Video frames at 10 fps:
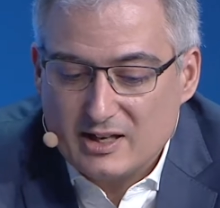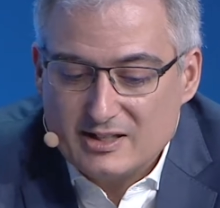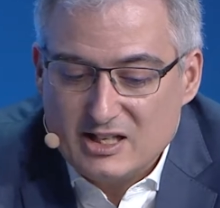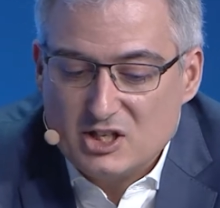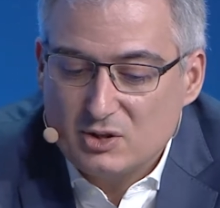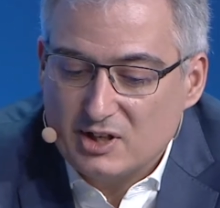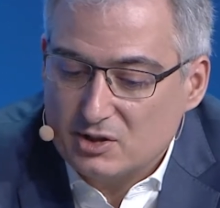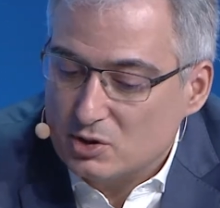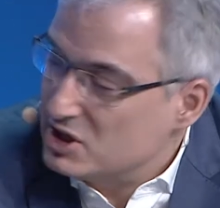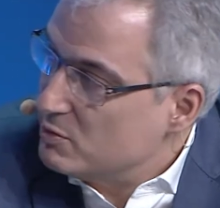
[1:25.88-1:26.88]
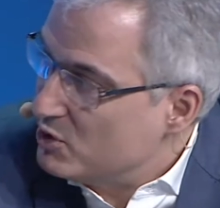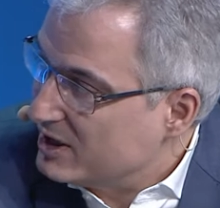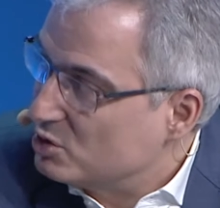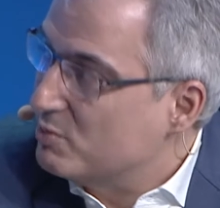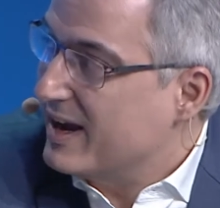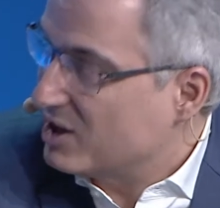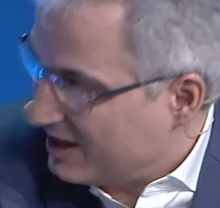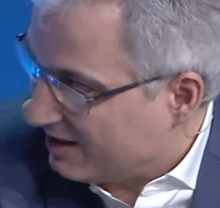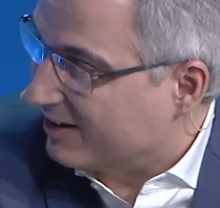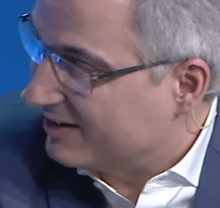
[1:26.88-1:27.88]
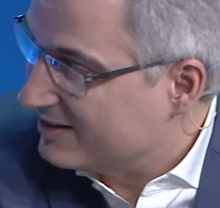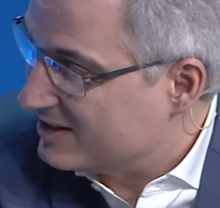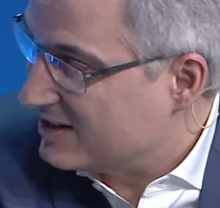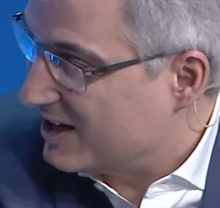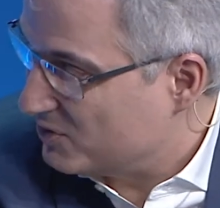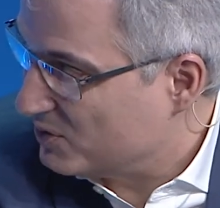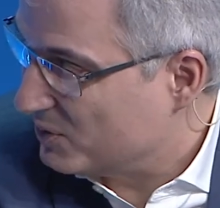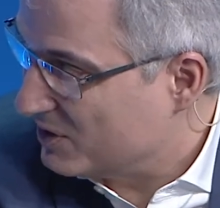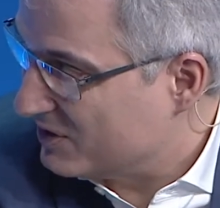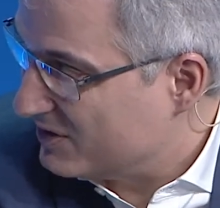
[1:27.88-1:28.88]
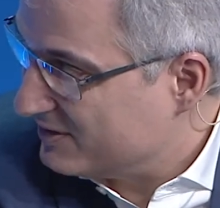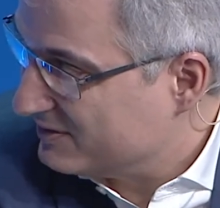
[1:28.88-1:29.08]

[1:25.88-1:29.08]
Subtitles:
did new technology bring to banking these last few years?